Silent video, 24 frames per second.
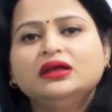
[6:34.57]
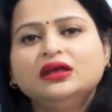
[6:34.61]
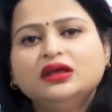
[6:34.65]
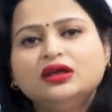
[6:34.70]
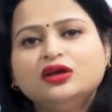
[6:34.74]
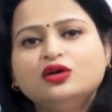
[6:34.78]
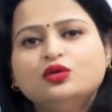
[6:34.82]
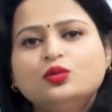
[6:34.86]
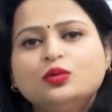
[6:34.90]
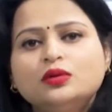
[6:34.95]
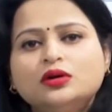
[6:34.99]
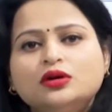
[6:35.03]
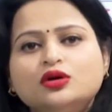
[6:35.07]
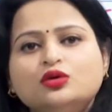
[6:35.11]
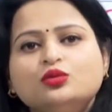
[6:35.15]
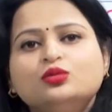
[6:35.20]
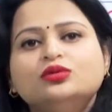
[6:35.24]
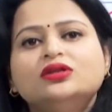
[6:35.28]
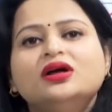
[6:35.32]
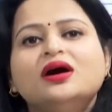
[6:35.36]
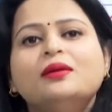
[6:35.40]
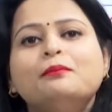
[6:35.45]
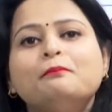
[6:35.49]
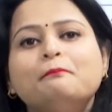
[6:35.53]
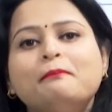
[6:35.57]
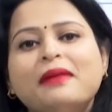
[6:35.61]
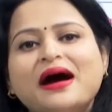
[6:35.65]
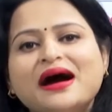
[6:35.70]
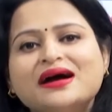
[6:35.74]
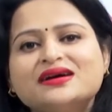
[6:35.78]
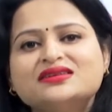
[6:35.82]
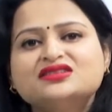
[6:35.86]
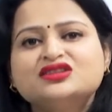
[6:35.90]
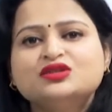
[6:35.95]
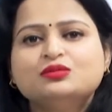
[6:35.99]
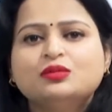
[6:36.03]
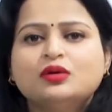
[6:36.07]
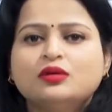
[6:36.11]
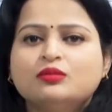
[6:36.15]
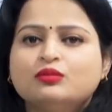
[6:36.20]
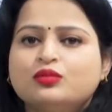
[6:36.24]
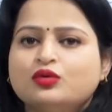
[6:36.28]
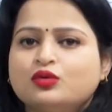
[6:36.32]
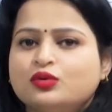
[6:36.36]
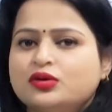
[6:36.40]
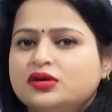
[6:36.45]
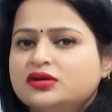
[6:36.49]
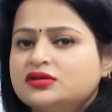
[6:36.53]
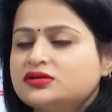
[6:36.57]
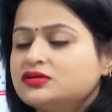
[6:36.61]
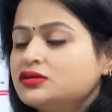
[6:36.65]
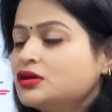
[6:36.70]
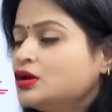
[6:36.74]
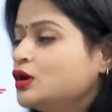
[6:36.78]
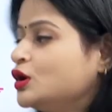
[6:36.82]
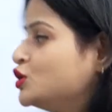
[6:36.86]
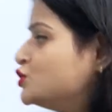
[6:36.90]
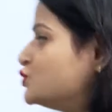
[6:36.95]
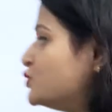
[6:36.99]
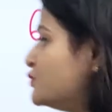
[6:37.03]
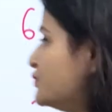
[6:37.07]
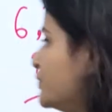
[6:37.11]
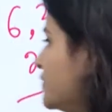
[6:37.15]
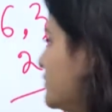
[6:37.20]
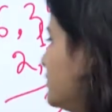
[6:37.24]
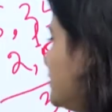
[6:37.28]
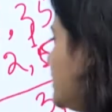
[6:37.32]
equal to the maximum bonus. So, we